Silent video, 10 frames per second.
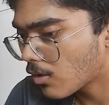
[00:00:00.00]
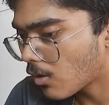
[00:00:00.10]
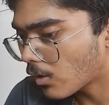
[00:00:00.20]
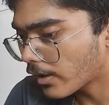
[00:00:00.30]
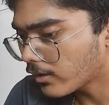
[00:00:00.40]

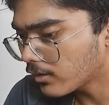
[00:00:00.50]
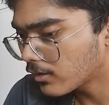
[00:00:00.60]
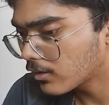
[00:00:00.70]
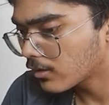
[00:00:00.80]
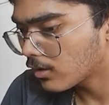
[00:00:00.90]
Okay.
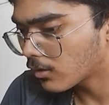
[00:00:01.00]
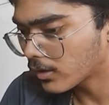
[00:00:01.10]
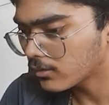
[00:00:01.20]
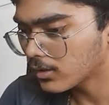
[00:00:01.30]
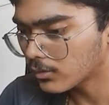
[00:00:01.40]
Okay,
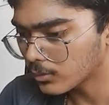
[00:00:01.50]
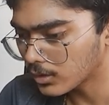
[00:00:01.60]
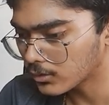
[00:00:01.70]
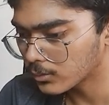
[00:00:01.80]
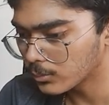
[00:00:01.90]
that's good. It's
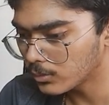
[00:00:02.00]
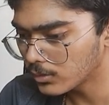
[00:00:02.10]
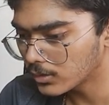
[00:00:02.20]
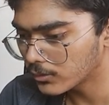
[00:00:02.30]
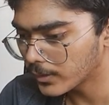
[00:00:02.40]
cool.
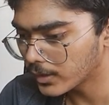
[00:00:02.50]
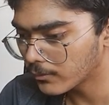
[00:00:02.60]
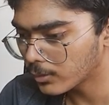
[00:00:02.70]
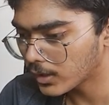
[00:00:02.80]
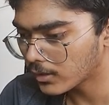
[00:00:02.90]
It's waiting for
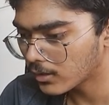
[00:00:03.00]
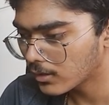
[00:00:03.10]
like.